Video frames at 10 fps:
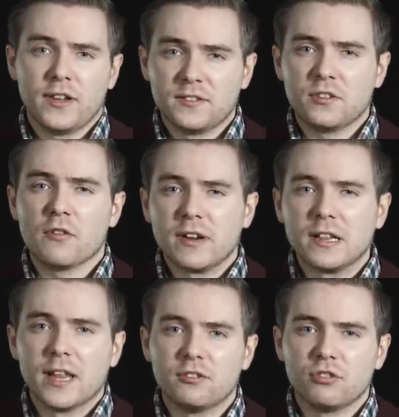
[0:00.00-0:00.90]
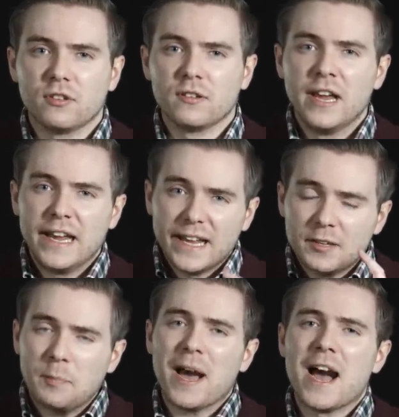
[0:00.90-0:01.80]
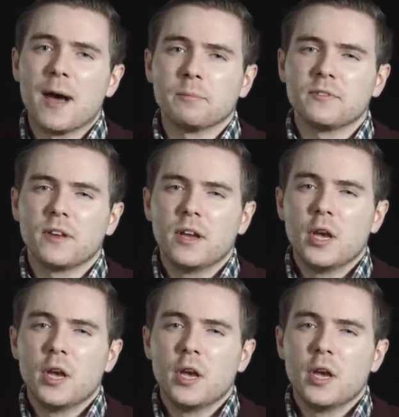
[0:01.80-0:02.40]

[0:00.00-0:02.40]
historic legend is perhaps